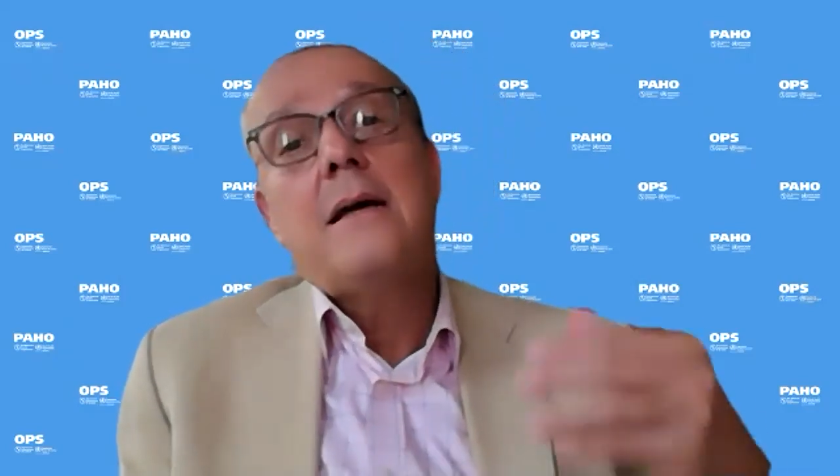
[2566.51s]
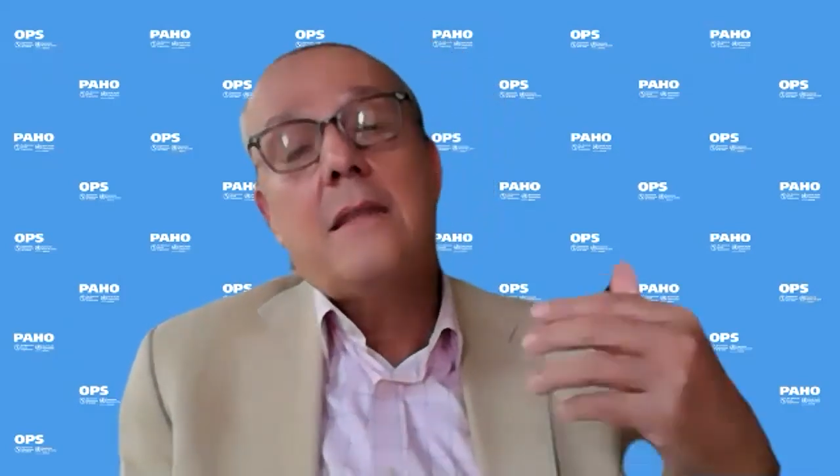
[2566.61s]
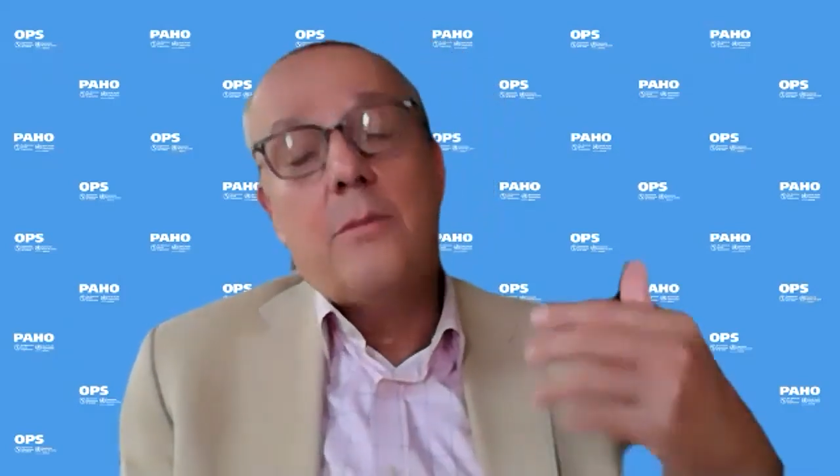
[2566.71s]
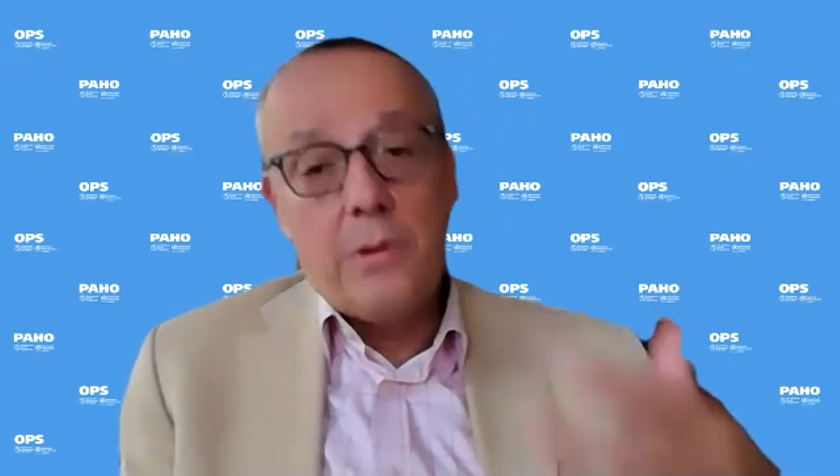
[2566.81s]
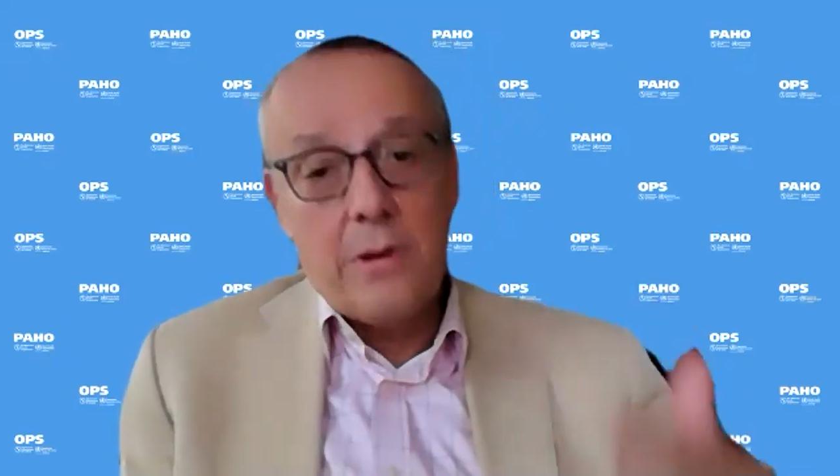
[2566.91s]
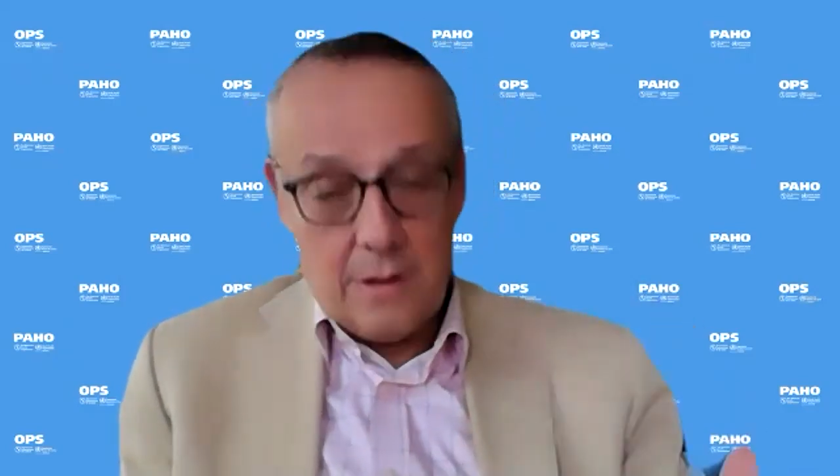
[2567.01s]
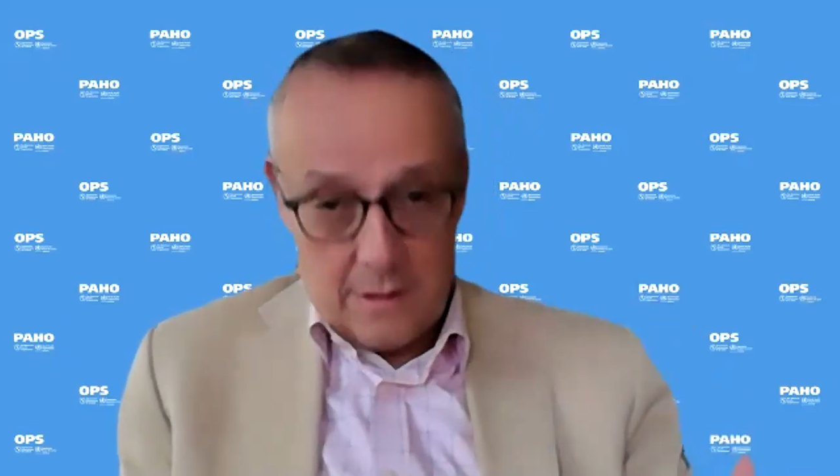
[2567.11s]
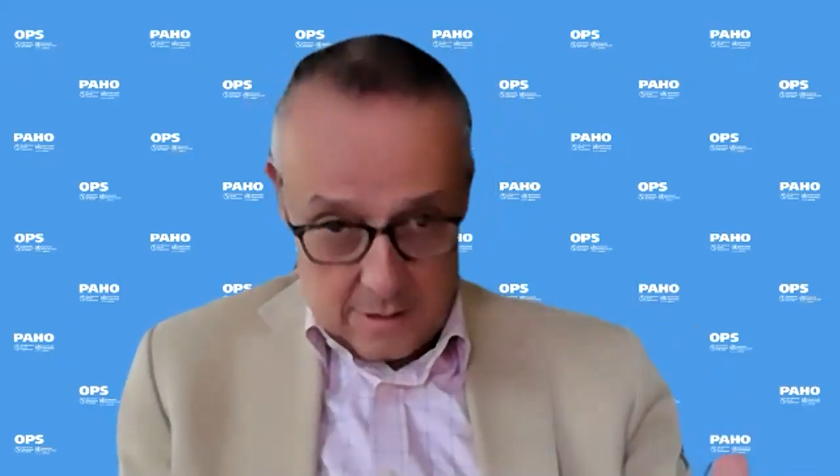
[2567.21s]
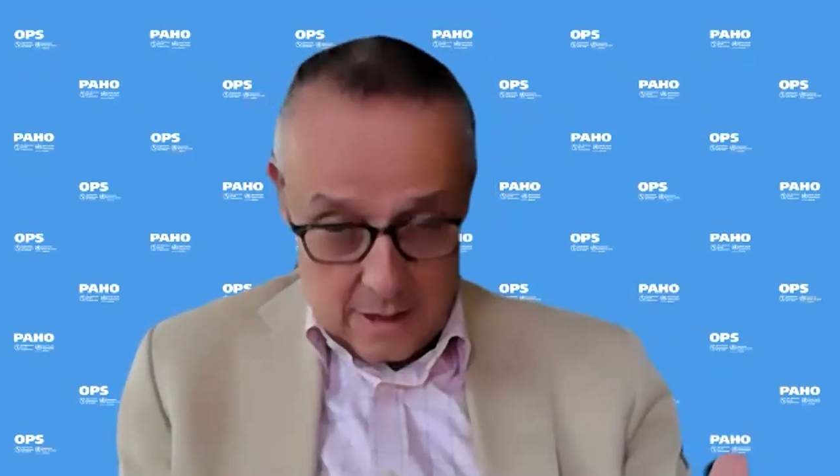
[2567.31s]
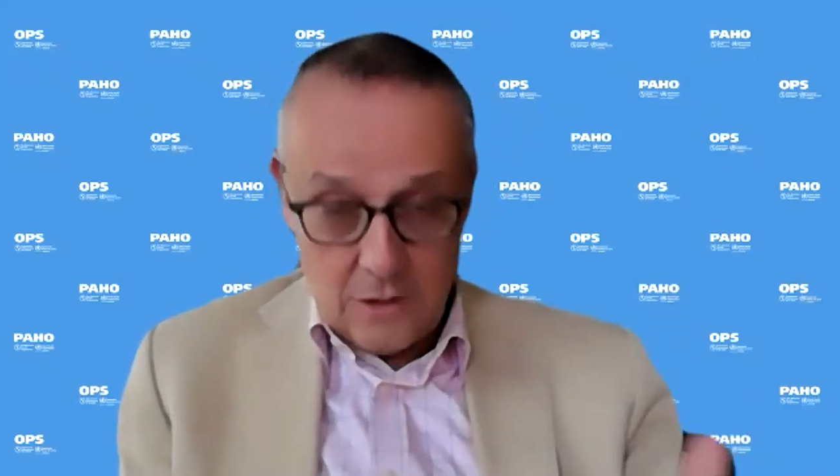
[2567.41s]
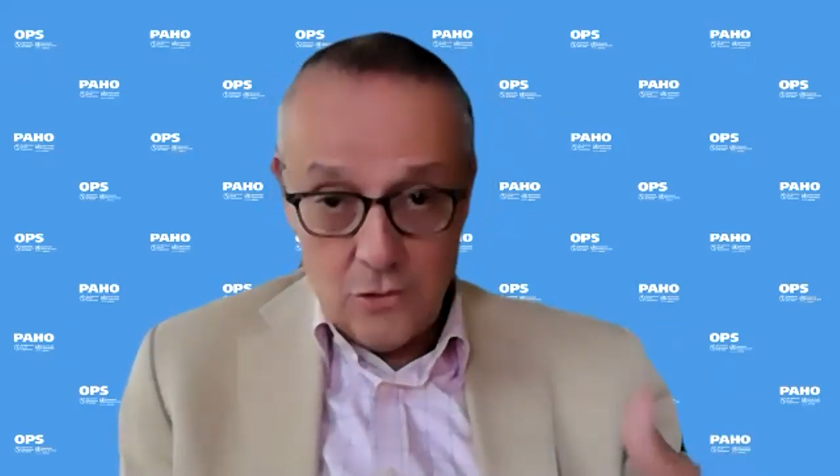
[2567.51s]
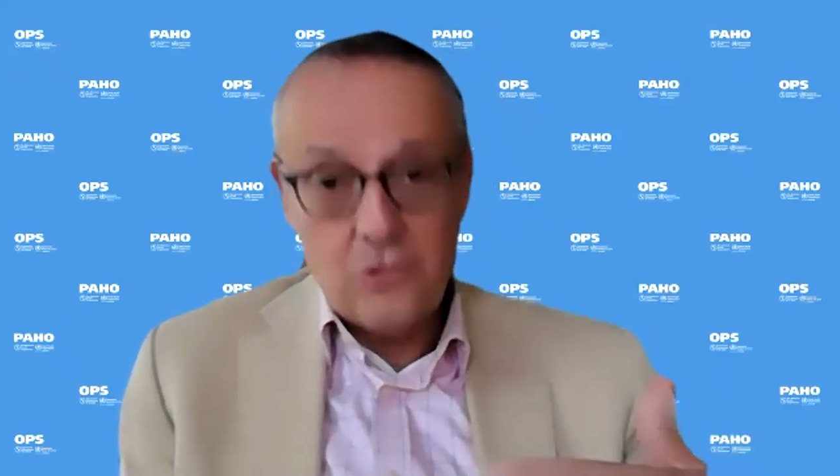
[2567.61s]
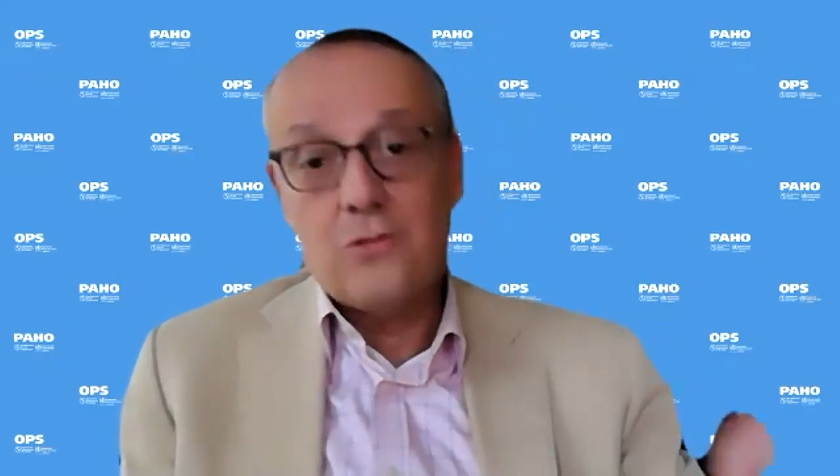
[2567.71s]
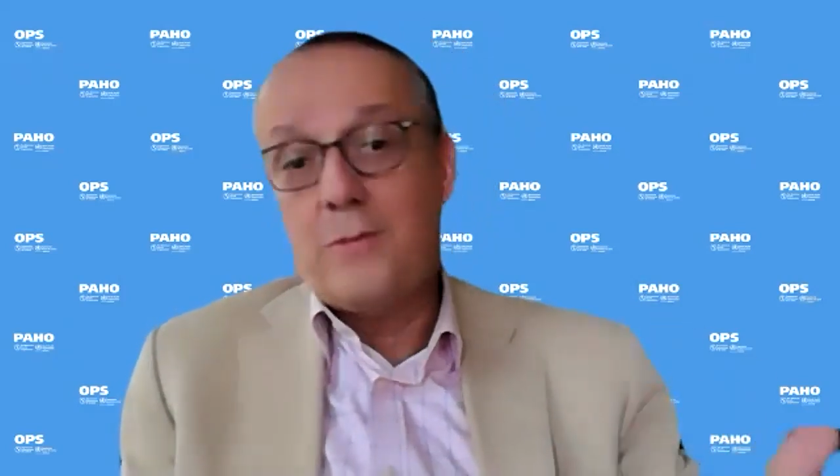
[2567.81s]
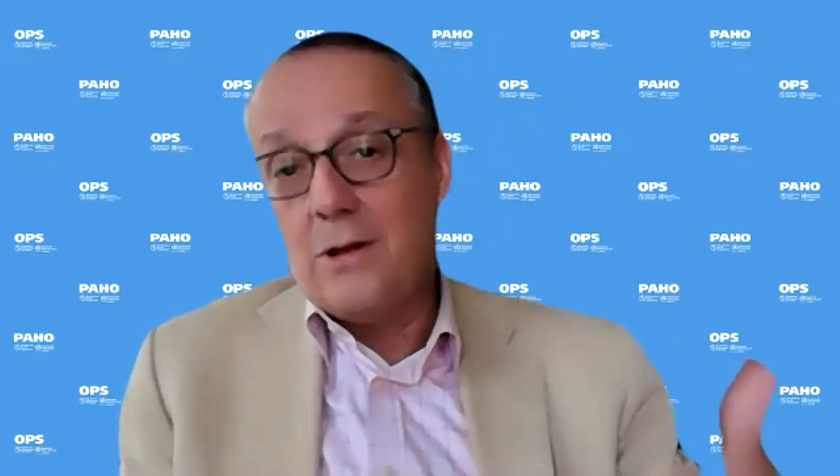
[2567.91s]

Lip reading: And you should be